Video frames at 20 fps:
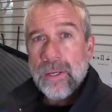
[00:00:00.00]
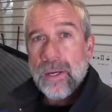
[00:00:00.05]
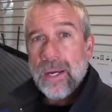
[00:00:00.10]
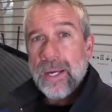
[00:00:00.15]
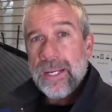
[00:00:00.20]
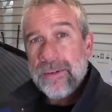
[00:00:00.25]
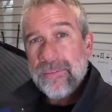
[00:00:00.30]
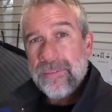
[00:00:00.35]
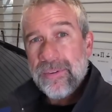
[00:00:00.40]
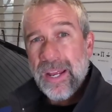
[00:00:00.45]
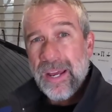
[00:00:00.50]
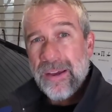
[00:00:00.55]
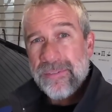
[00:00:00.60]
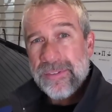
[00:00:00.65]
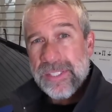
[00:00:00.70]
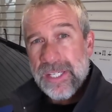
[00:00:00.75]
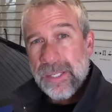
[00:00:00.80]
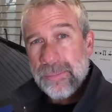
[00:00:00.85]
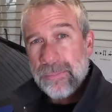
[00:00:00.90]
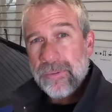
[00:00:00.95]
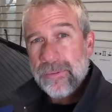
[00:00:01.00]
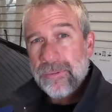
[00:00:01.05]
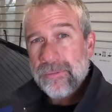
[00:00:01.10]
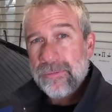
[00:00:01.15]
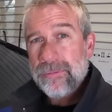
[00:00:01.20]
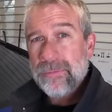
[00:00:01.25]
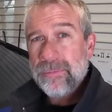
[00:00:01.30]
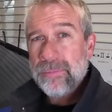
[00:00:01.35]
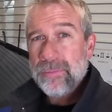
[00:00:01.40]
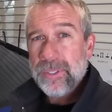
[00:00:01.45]
I even have some
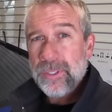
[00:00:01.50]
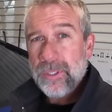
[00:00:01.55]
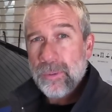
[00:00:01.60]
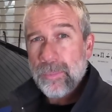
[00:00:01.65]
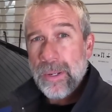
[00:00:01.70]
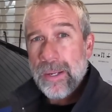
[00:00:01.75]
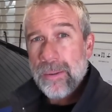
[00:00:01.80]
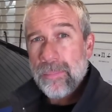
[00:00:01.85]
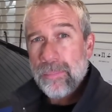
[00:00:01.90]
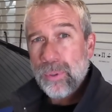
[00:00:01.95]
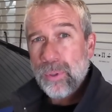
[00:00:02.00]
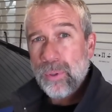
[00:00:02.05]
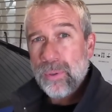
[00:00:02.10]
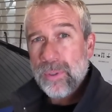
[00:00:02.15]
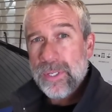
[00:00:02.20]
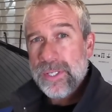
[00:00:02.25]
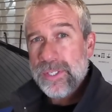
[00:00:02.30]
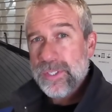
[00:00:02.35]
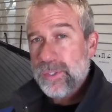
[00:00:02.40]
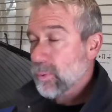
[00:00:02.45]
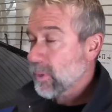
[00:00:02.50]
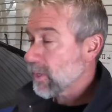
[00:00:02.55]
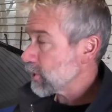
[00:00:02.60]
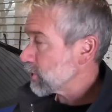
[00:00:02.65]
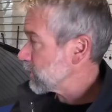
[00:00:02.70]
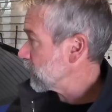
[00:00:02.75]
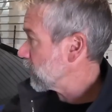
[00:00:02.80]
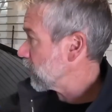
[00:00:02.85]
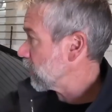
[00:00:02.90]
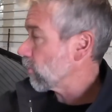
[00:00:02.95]
of my employees
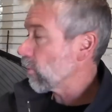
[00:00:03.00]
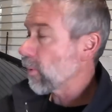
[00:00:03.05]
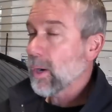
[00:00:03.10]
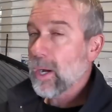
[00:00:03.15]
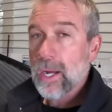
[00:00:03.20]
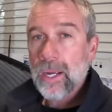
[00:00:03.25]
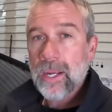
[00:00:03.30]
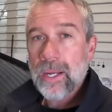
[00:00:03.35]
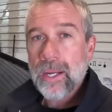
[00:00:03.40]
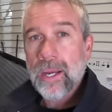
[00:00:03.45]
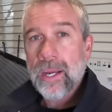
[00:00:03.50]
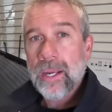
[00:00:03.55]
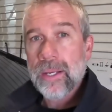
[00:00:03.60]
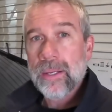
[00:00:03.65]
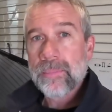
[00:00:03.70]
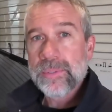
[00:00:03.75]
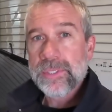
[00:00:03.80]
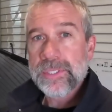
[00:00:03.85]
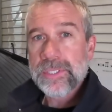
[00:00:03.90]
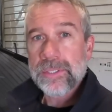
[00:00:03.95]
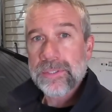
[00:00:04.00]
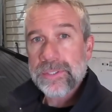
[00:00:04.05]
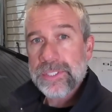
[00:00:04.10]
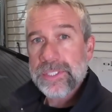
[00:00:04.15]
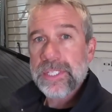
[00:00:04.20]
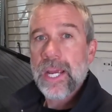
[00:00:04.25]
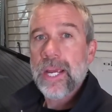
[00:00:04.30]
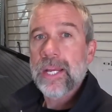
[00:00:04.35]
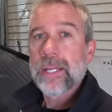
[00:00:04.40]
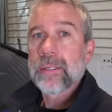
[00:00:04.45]
questioning why I am still
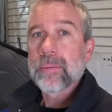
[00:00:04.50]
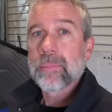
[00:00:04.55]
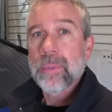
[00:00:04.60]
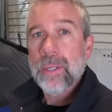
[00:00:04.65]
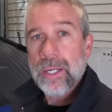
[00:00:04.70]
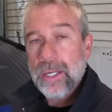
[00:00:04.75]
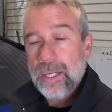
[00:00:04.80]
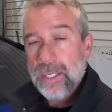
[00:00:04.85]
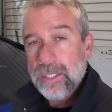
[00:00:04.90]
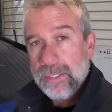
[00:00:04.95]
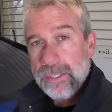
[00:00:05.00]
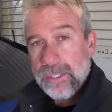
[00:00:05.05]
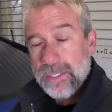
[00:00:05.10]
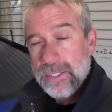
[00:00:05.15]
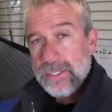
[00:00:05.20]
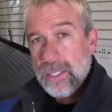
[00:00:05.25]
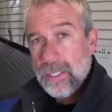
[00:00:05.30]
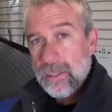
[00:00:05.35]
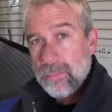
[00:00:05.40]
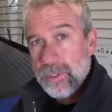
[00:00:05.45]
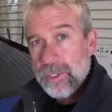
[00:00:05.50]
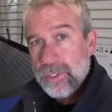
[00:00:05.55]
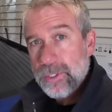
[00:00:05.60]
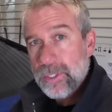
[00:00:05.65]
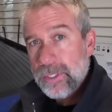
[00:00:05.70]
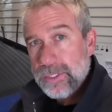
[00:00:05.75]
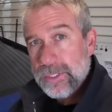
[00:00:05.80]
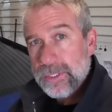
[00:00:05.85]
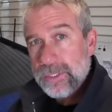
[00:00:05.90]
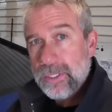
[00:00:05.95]
standing behind these
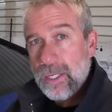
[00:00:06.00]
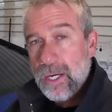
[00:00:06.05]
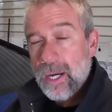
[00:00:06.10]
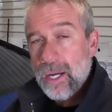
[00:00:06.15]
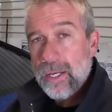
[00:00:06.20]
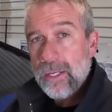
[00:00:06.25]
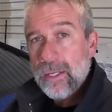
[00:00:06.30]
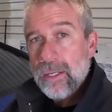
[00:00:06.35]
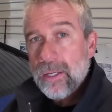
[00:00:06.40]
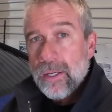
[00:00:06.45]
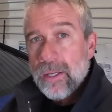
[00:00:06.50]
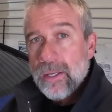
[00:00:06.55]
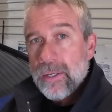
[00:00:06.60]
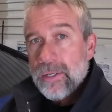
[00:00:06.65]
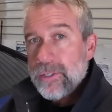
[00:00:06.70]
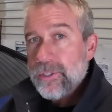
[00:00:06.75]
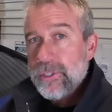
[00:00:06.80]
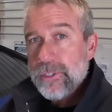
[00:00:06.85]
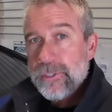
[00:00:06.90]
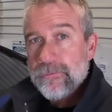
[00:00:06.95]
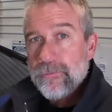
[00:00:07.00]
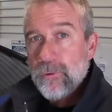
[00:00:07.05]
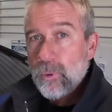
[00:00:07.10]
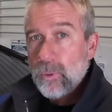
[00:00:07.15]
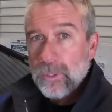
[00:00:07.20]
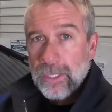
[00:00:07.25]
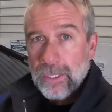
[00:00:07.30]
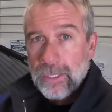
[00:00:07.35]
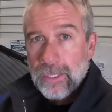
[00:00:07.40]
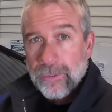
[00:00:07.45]
Cybertrucks and not just
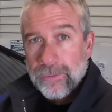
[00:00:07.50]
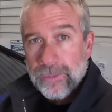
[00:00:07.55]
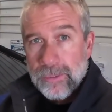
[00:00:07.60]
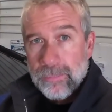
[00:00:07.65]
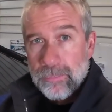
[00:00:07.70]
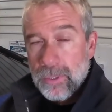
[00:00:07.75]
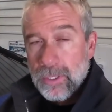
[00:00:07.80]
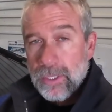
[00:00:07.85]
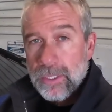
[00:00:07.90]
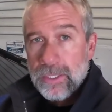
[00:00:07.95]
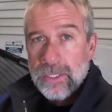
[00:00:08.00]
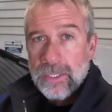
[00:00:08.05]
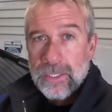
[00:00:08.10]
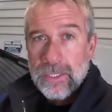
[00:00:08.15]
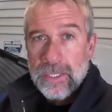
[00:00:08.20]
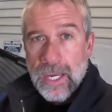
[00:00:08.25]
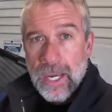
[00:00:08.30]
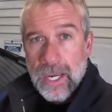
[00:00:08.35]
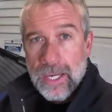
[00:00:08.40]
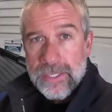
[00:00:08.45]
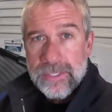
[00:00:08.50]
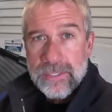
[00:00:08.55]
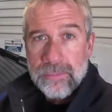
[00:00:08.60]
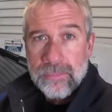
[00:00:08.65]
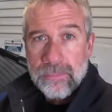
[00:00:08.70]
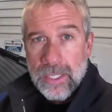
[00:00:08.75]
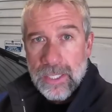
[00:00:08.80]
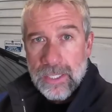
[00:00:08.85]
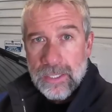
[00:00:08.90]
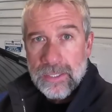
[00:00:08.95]
forking out the money and gas
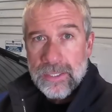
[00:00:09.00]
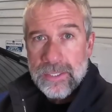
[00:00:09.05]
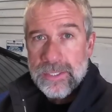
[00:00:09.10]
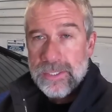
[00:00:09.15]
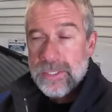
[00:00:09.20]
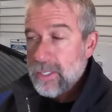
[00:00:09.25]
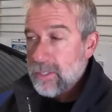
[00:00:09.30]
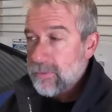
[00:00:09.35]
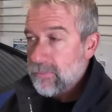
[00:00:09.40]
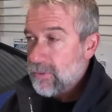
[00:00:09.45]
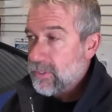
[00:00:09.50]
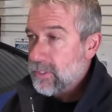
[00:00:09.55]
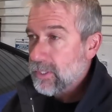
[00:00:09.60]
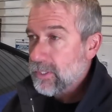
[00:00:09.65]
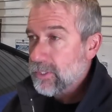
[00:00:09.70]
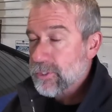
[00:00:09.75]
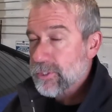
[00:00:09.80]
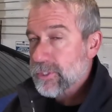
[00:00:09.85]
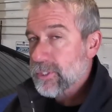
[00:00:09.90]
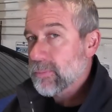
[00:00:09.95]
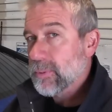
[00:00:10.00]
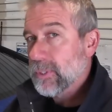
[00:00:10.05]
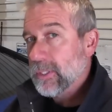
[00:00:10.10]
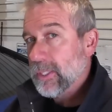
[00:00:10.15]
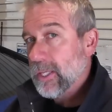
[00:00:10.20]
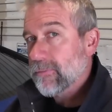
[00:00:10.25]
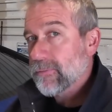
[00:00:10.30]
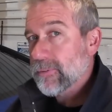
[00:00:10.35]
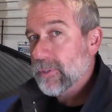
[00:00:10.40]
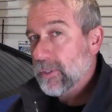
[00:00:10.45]
and maintenance and everything just to be
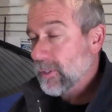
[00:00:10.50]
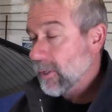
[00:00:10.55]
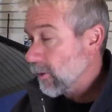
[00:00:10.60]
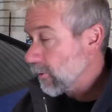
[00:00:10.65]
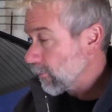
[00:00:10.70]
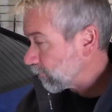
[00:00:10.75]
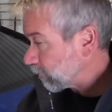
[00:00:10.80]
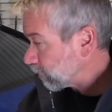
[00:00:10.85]
left alone.